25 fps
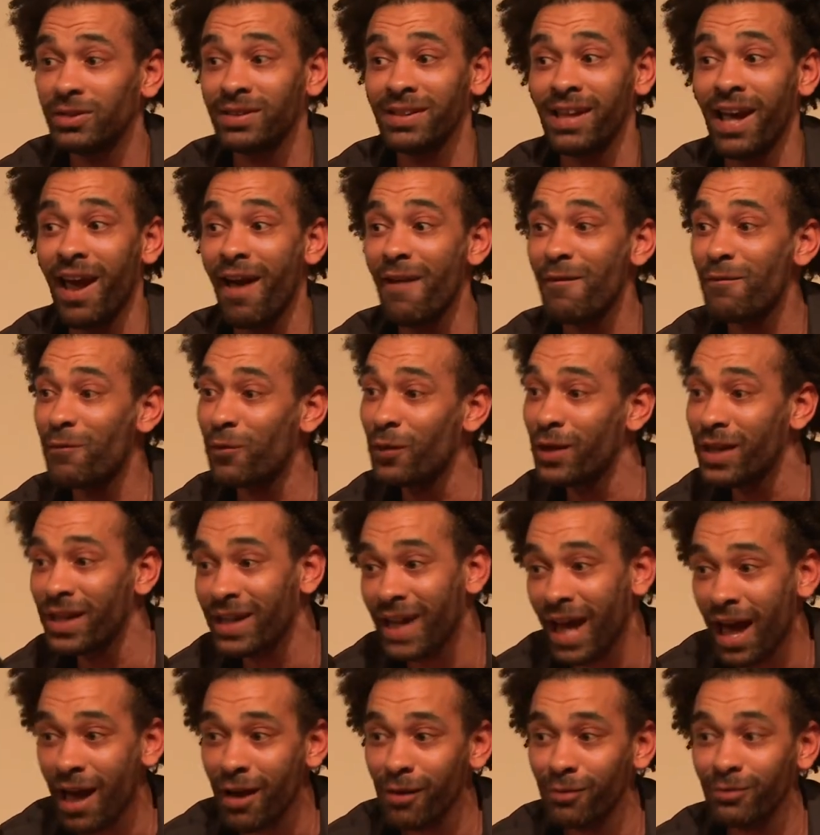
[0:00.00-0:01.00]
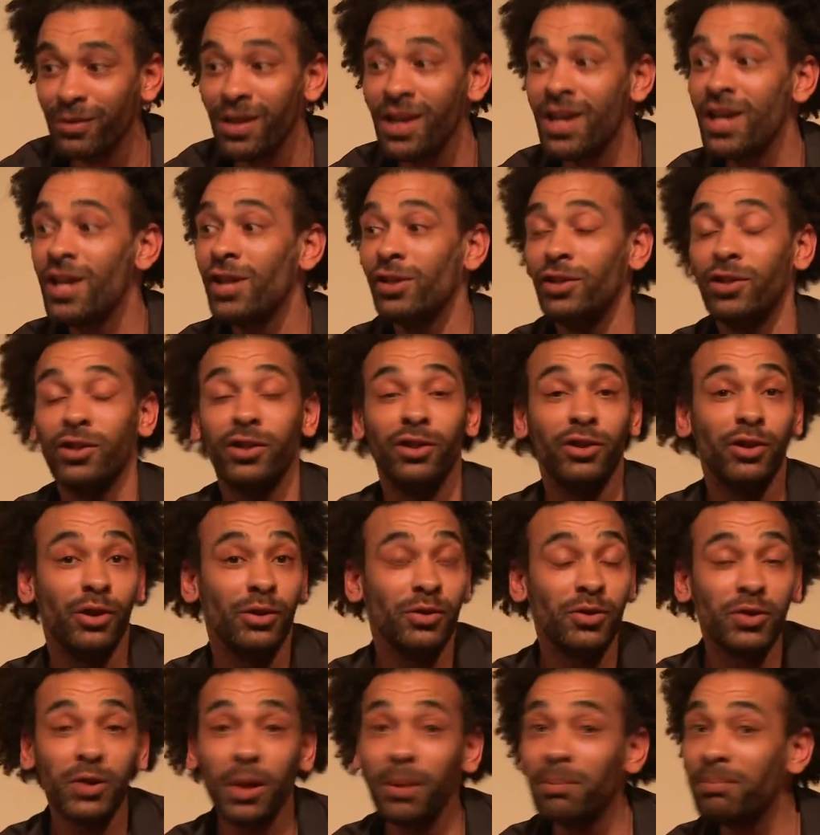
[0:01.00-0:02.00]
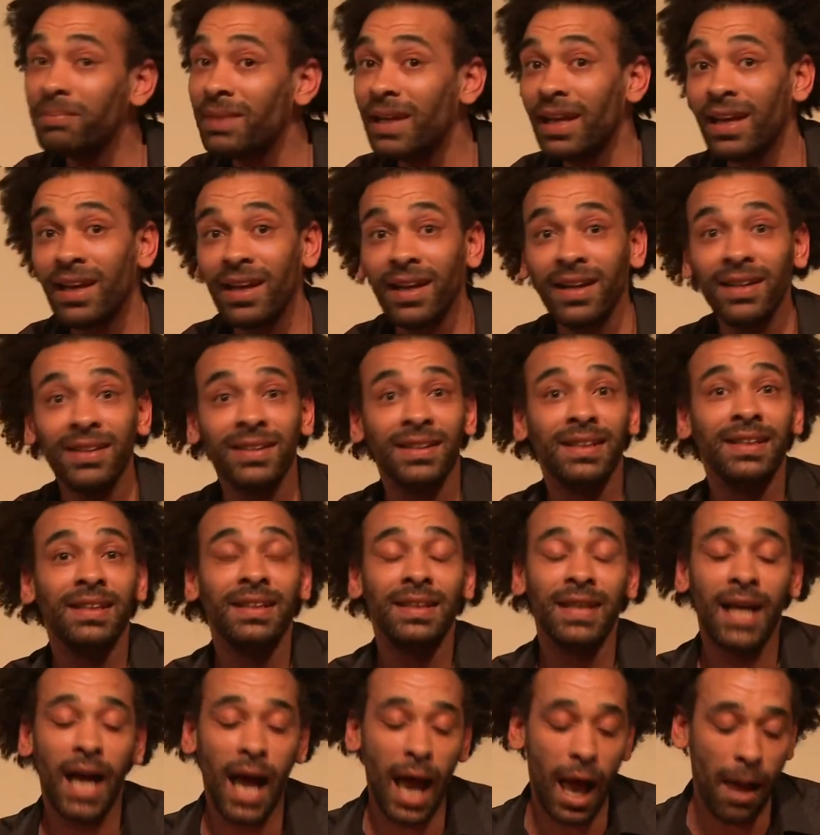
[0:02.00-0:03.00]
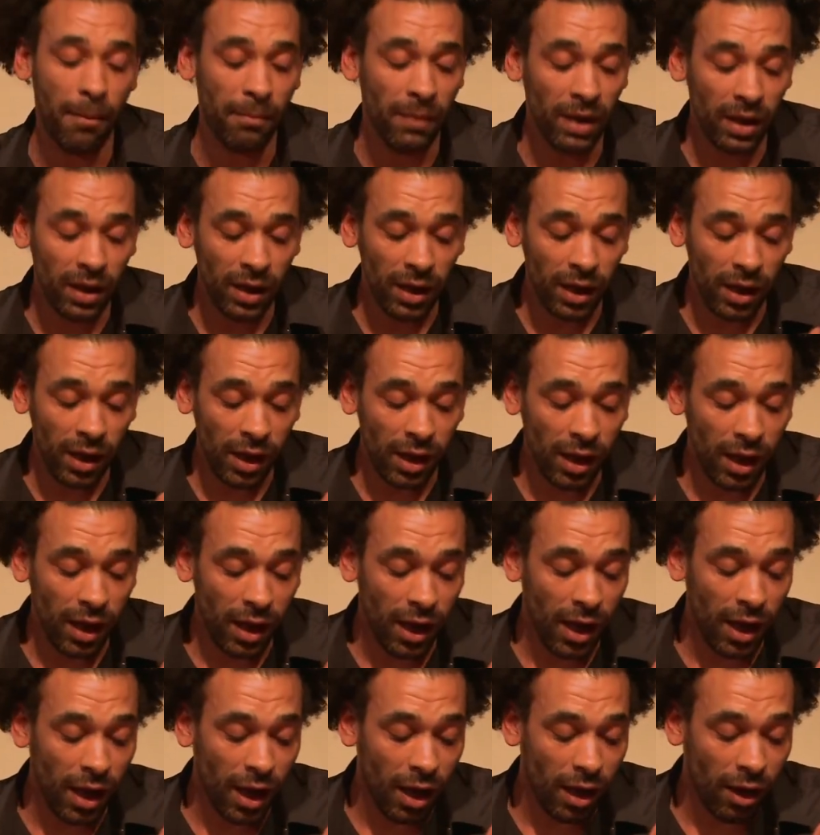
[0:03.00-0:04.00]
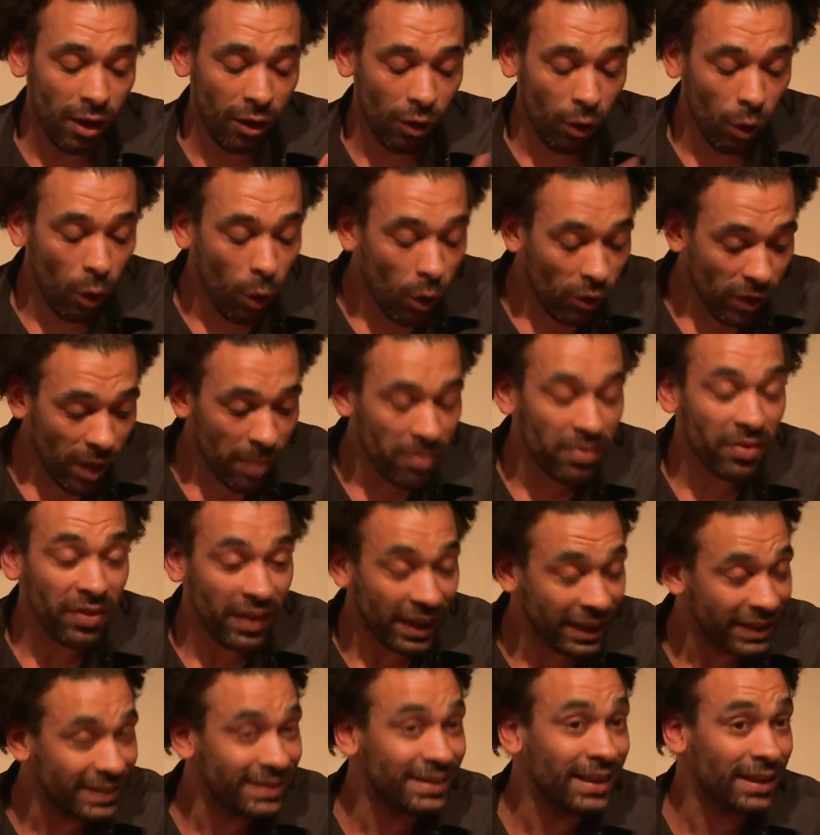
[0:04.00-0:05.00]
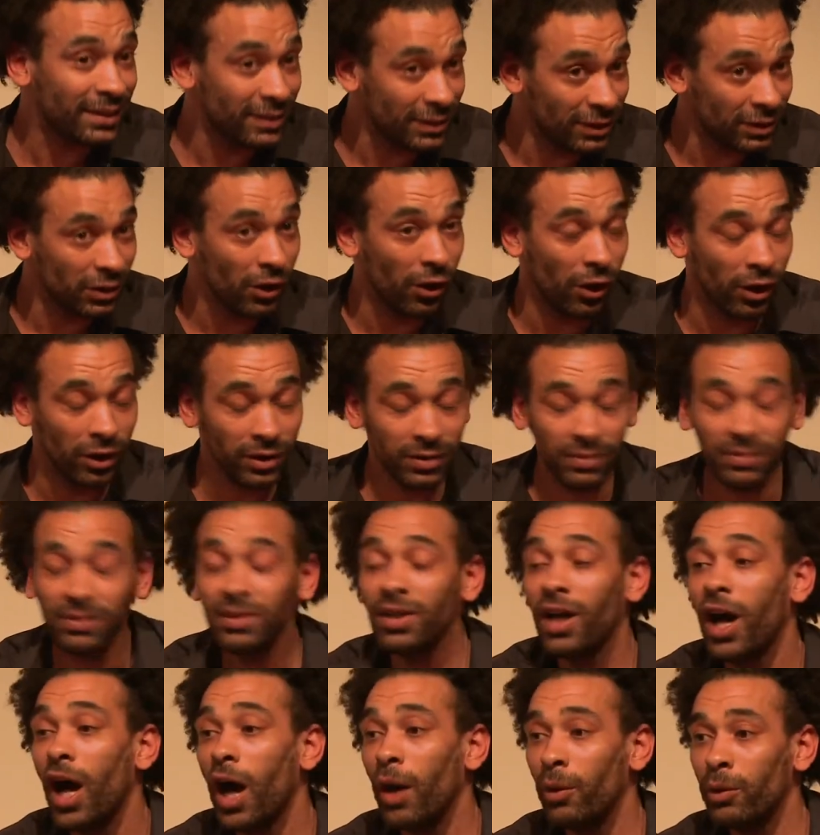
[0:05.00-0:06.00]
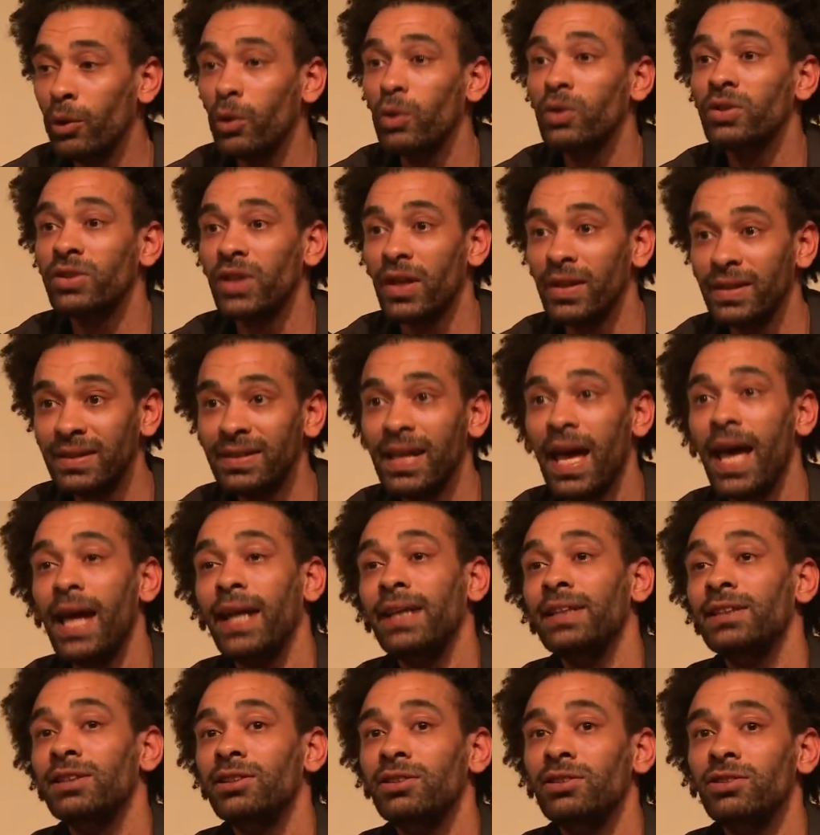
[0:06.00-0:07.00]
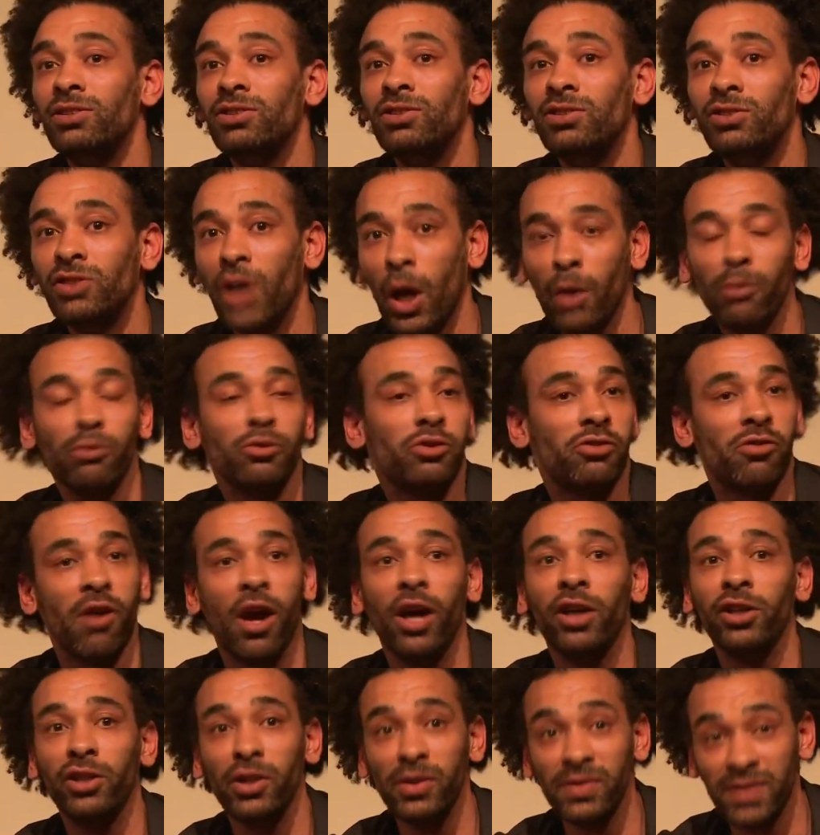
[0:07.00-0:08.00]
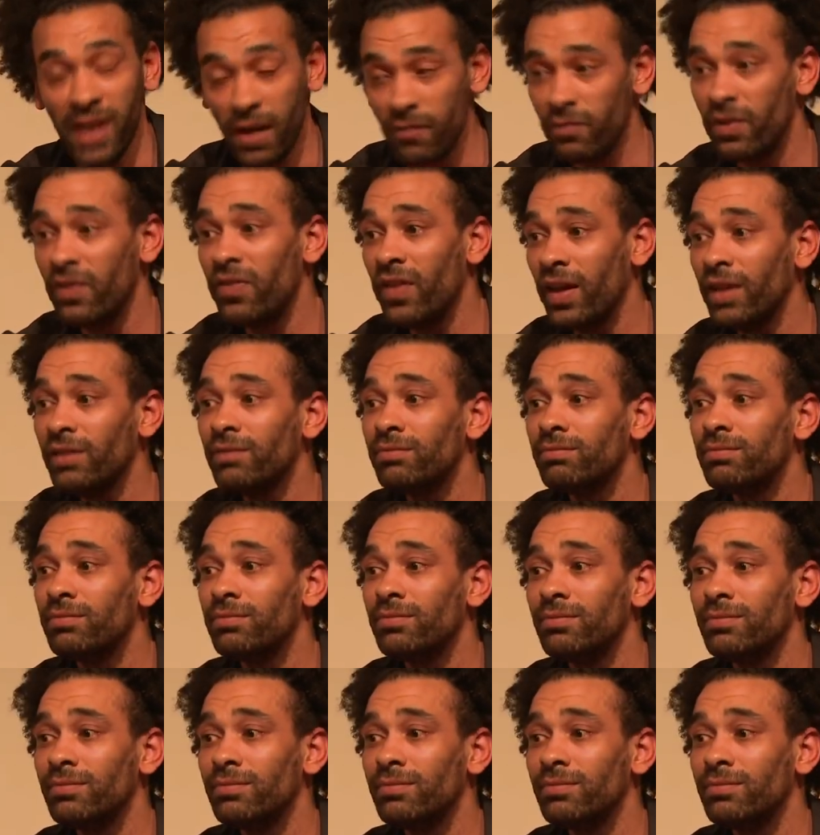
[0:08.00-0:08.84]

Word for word: You can get a free account. You could use Tumblr. Um, all them things said and done, I would also say don't try and use everything.